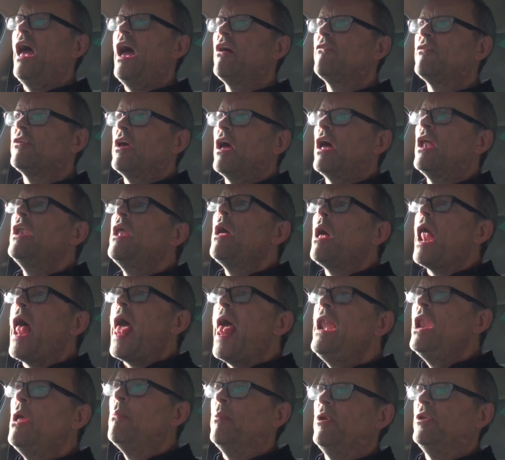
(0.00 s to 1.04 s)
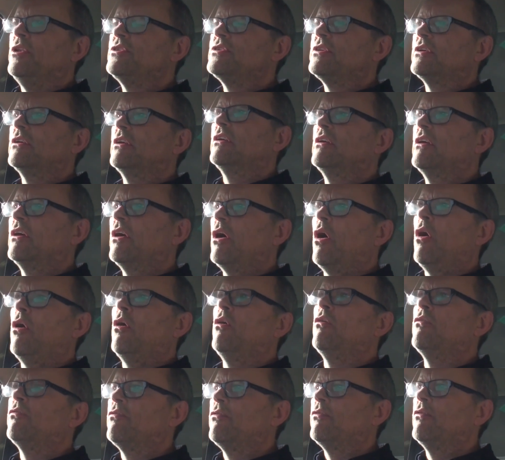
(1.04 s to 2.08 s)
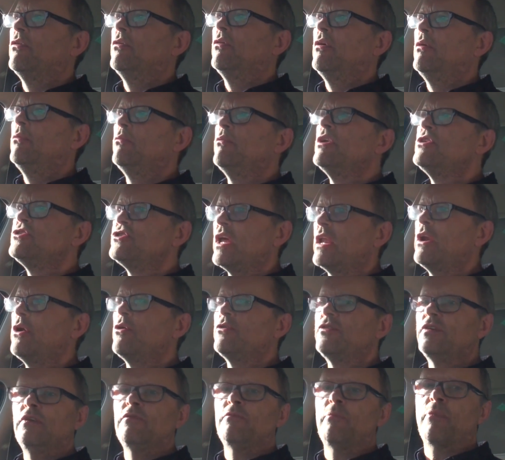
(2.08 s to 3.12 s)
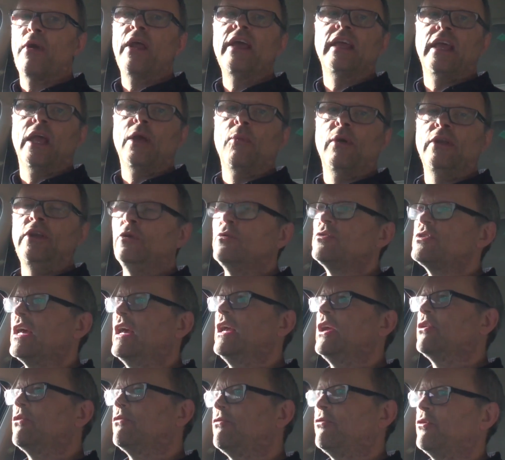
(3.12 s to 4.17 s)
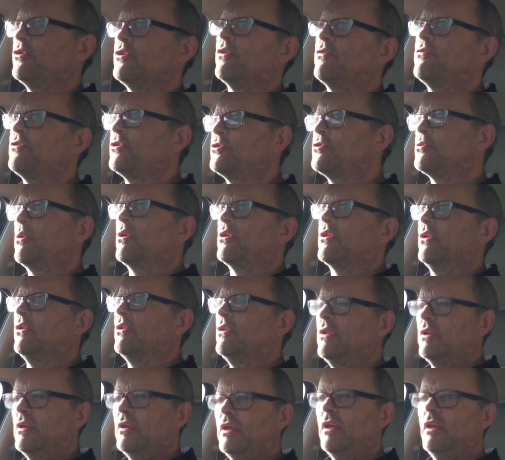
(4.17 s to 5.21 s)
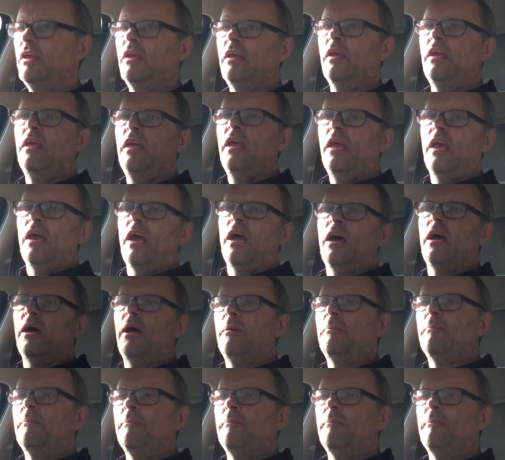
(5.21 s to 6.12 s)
have an element of regenerative braking when you take your foot off the throttle. I